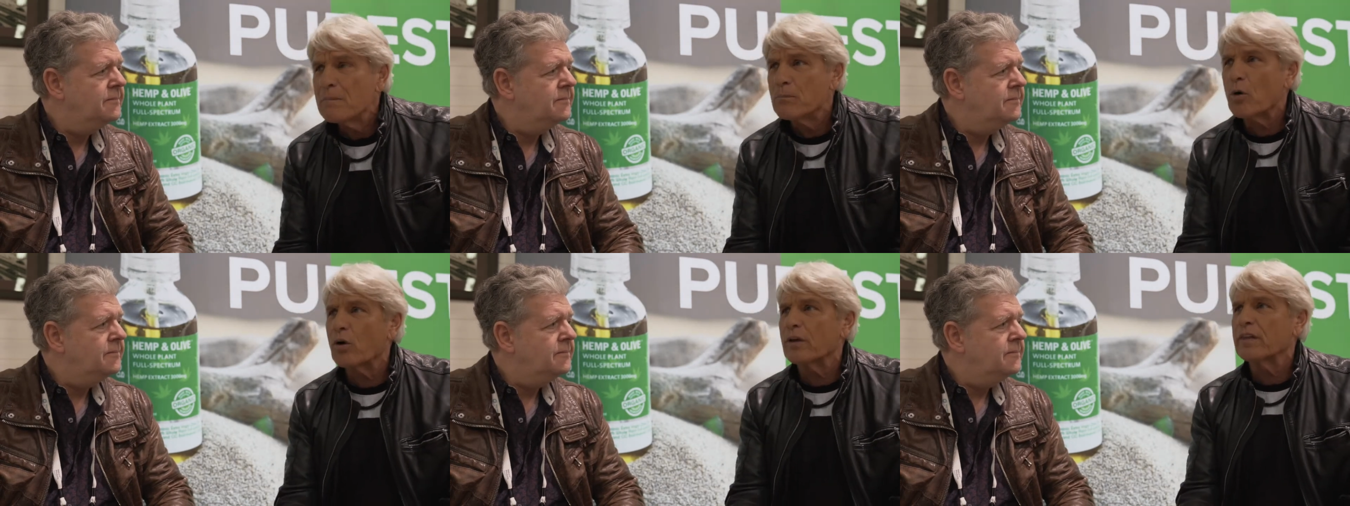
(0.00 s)

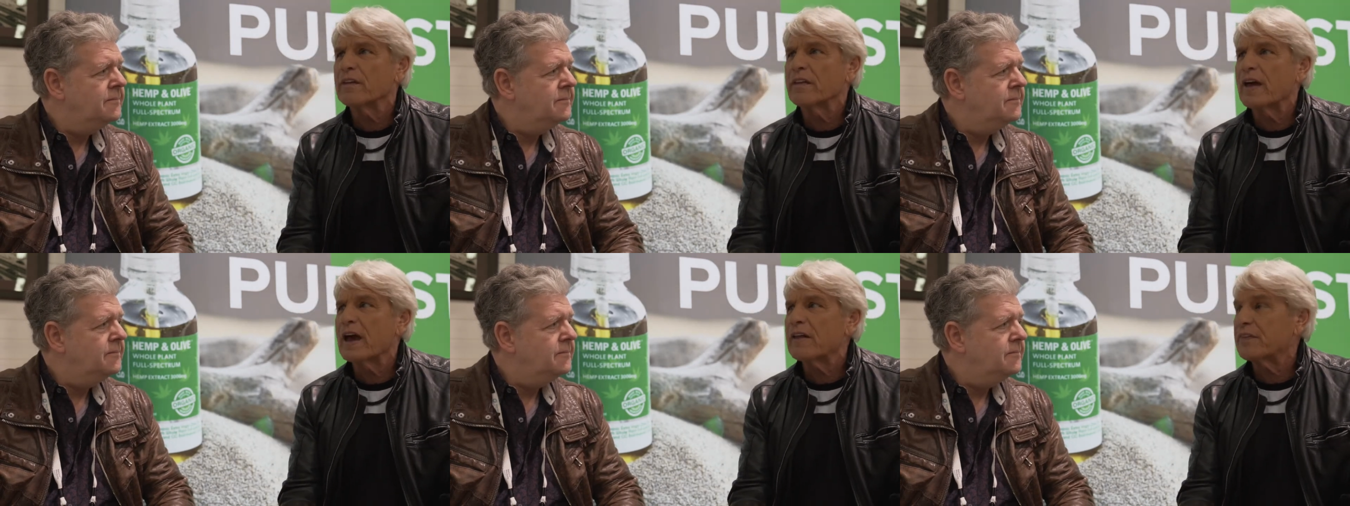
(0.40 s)
Speaker 1: More
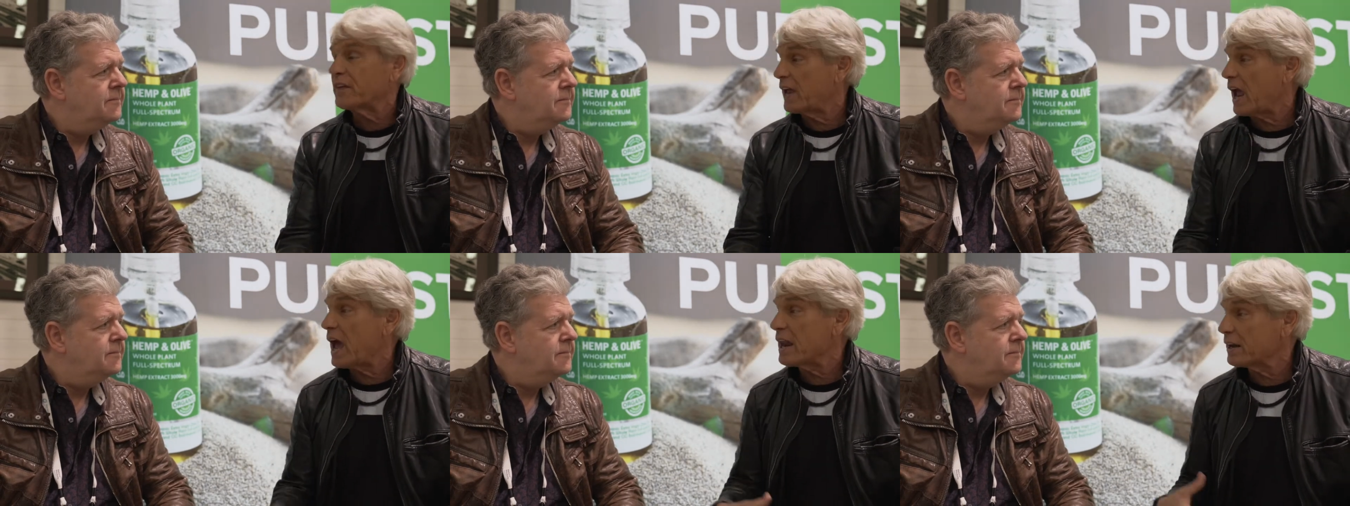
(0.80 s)
than that, the
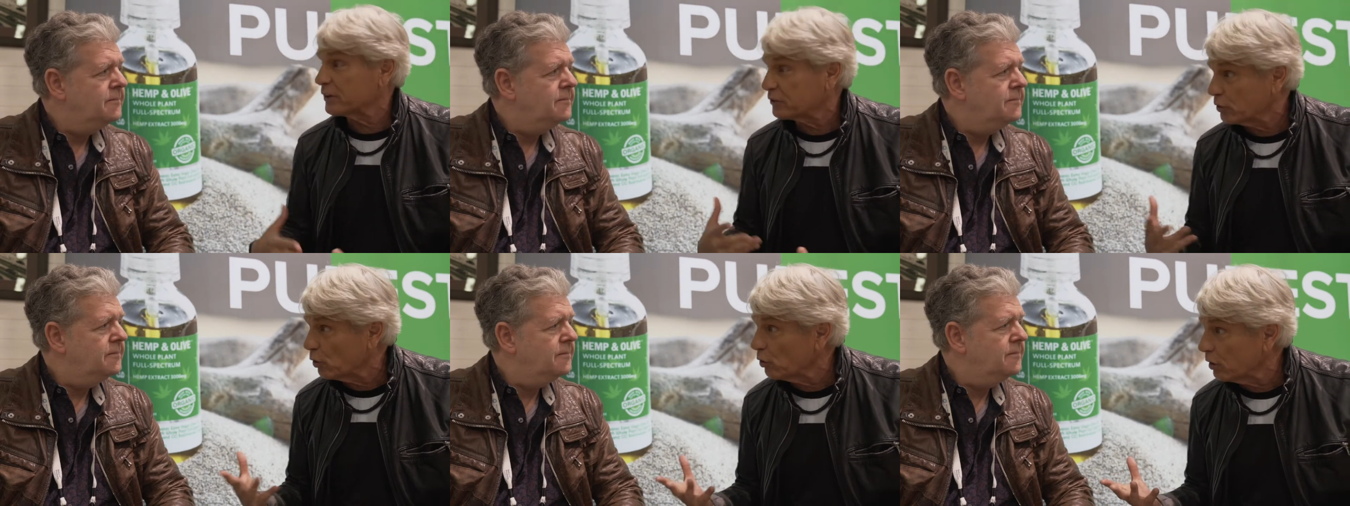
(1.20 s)

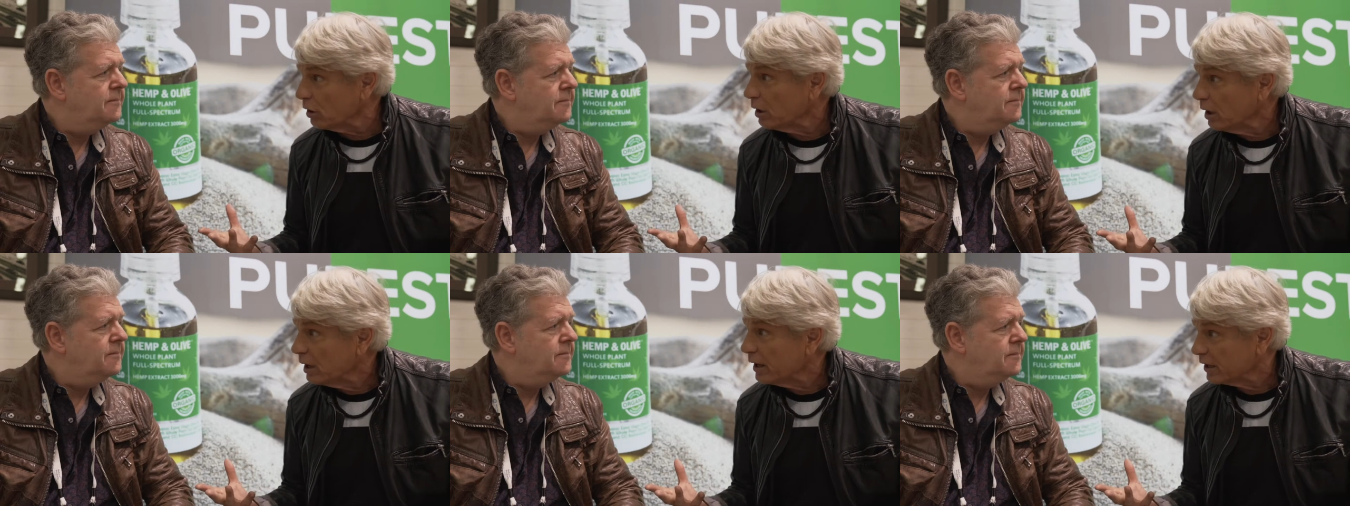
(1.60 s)

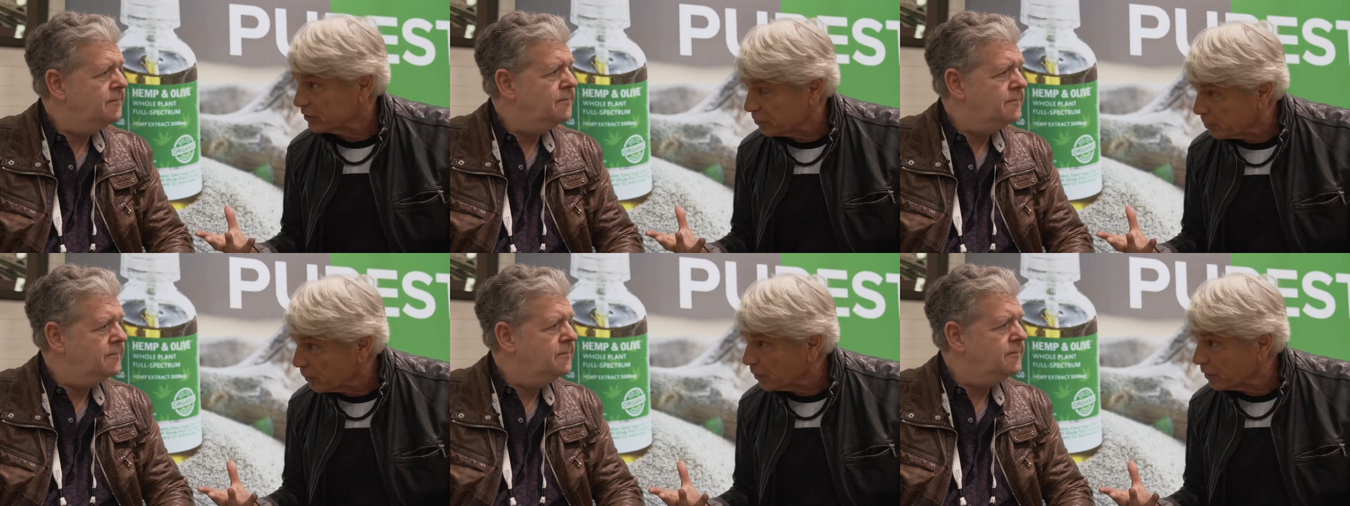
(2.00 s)
anecdotal
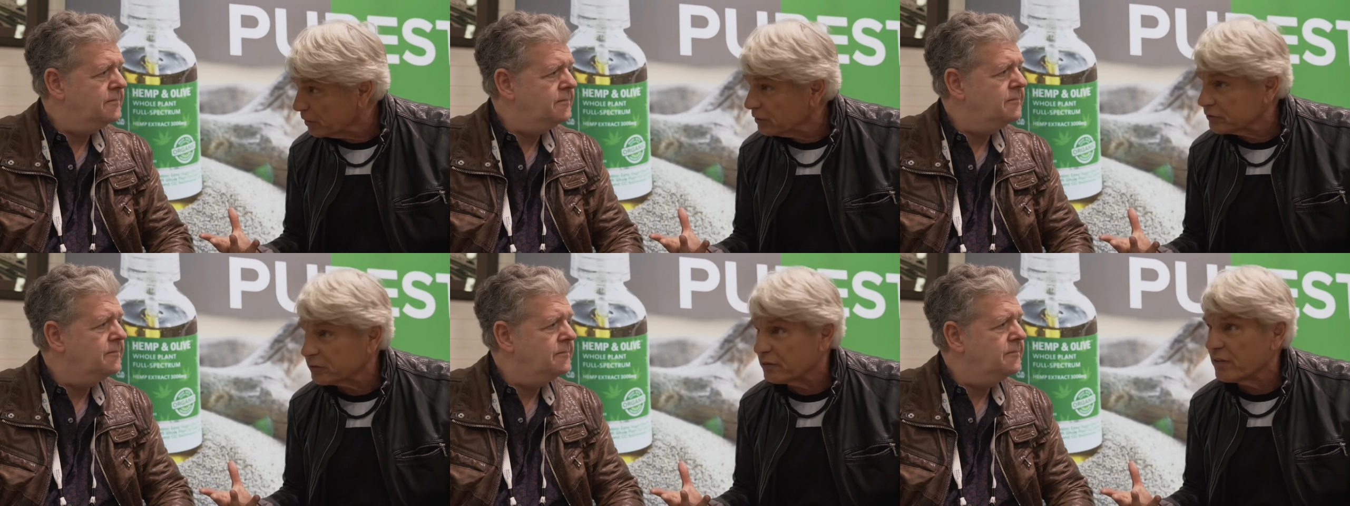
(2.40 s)

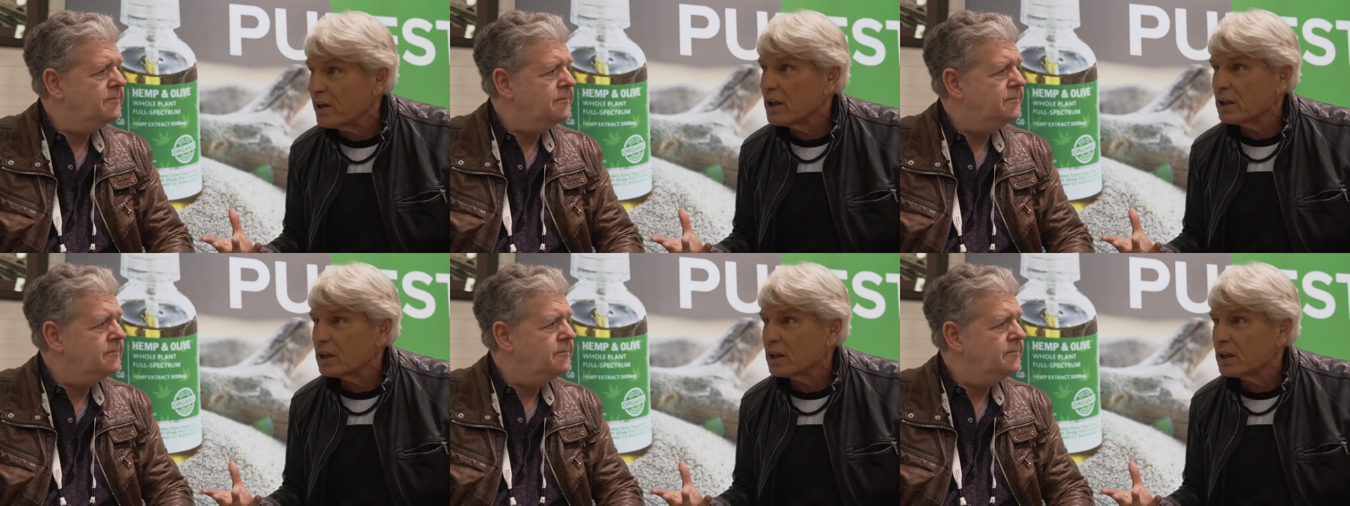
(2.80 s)
experience of